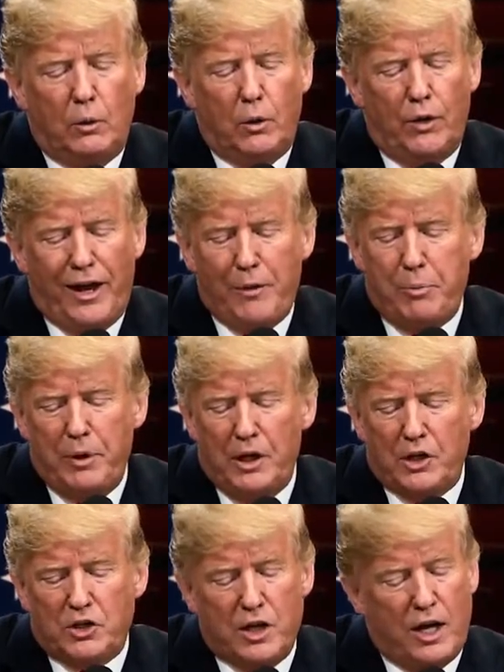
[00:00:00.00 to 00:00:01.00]
With that
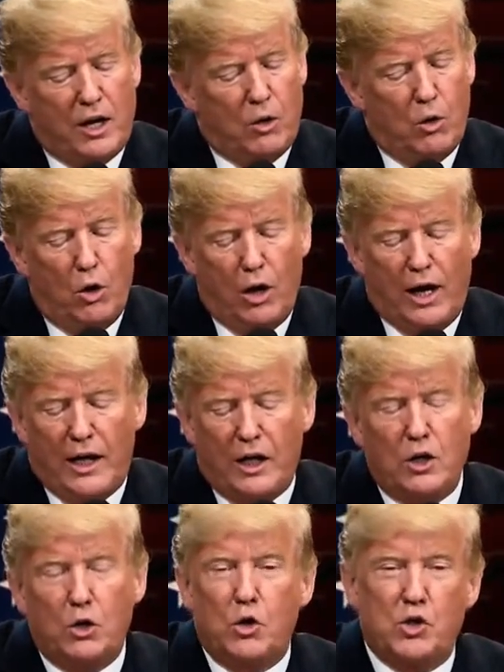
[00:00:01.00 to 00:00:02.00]
being said, all I
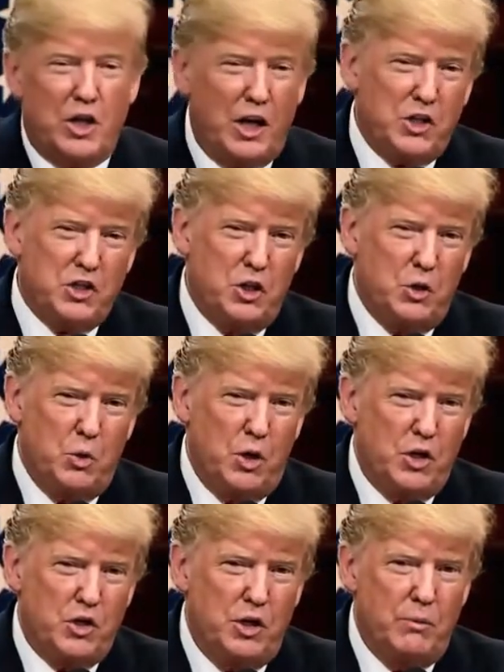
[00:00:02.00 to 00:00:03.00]
can do is ask the
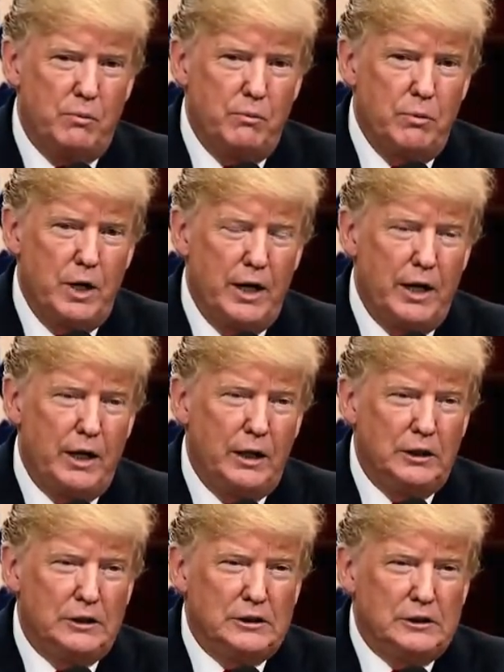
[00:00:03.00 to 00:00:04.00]
question. My
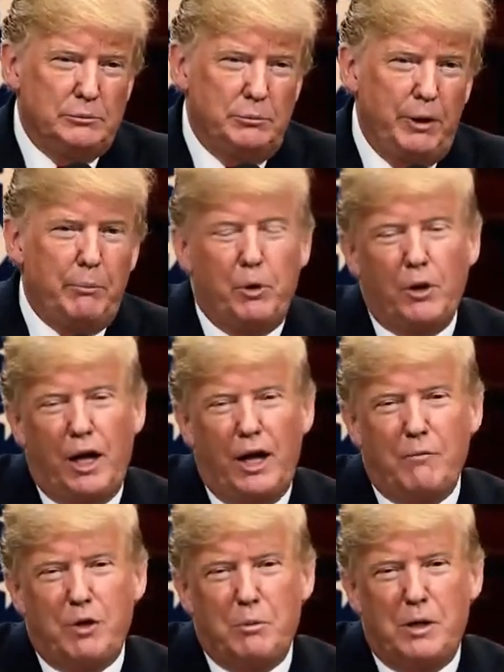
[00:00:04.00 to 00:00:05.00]
people
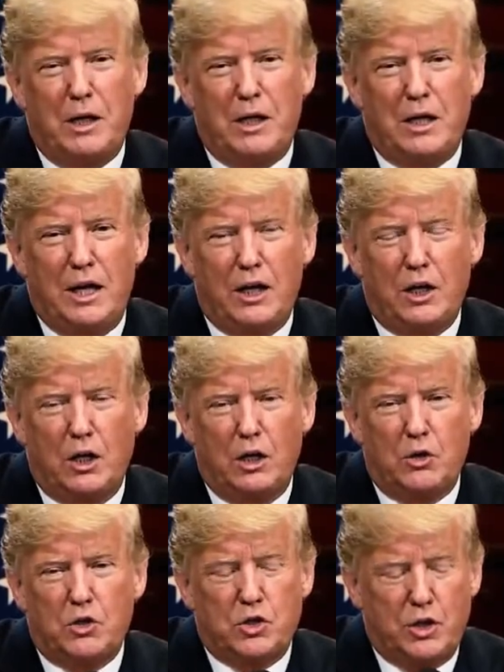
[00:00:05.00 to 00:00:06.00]
came to me, Dan
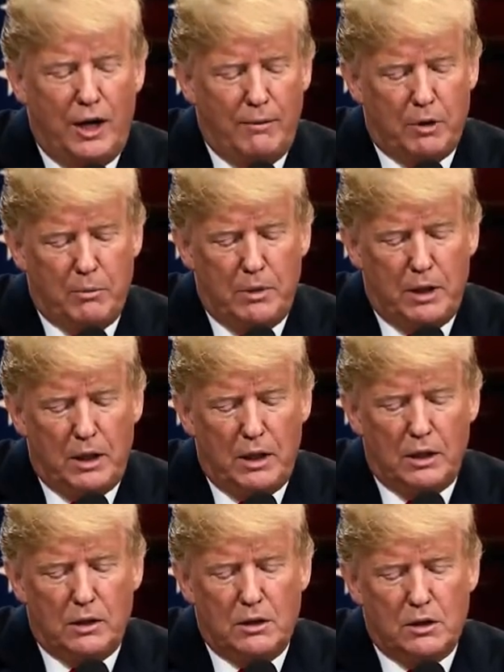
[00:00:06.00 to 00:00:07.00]
Coats came to me,
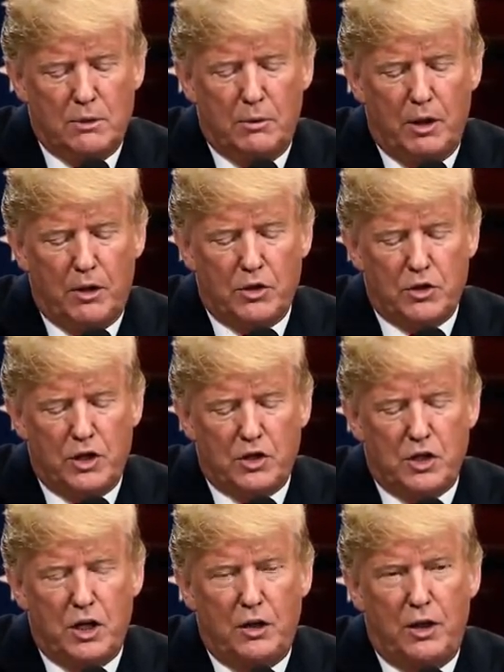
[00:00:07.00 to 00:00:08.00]
and some others. They
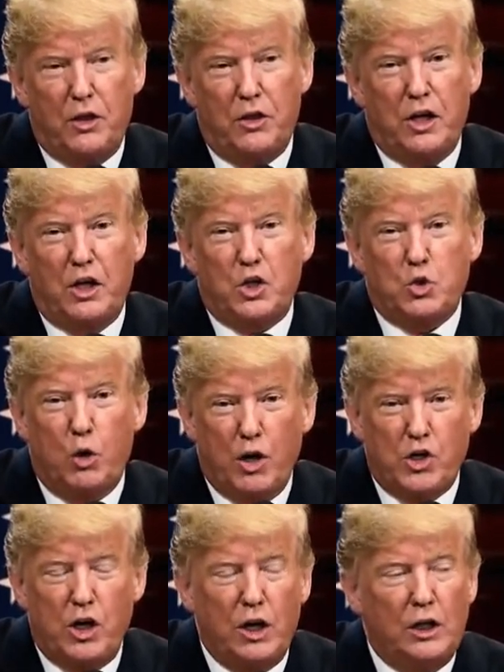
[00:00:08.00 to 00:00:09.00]
said they think it's
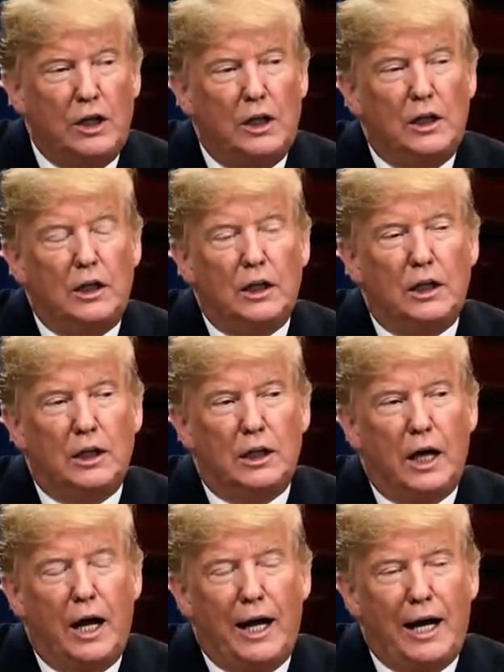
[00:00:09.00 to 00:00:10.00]
Russia.
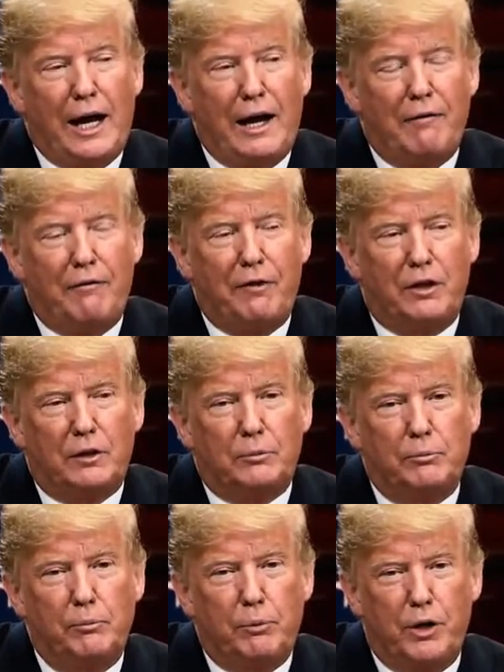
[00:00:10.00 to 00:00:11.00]
I have
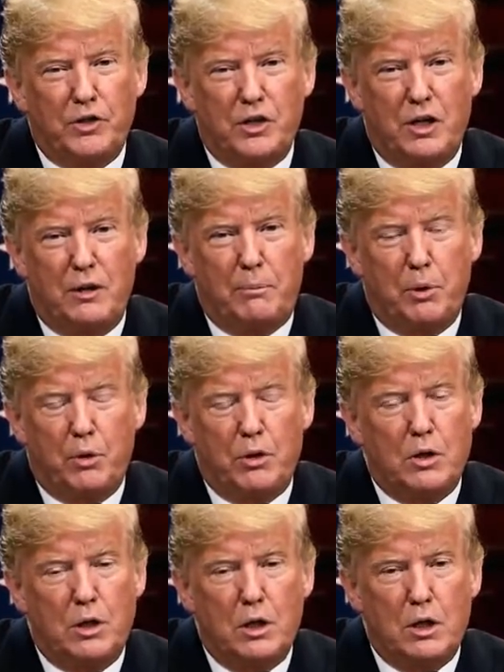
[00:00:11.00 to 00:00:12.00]
President
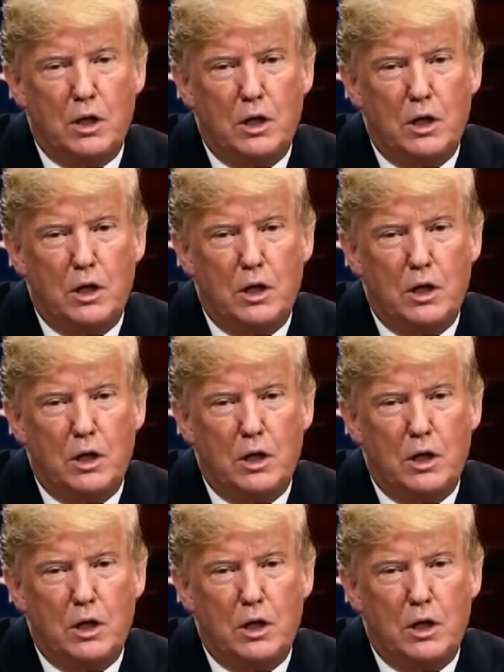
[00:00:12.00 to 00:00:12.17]
Putin.